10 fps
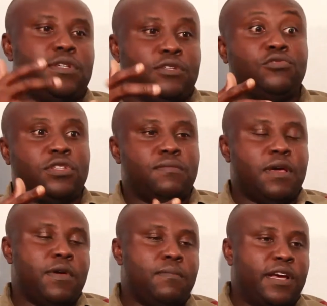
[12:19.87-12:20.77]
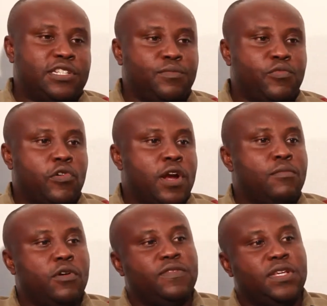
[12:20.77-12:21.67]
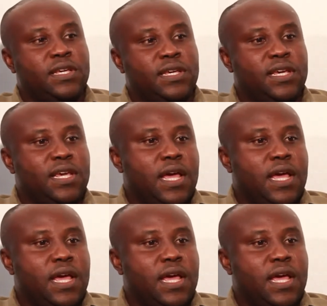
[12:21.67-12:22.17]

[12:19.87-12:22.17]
into the membership program of the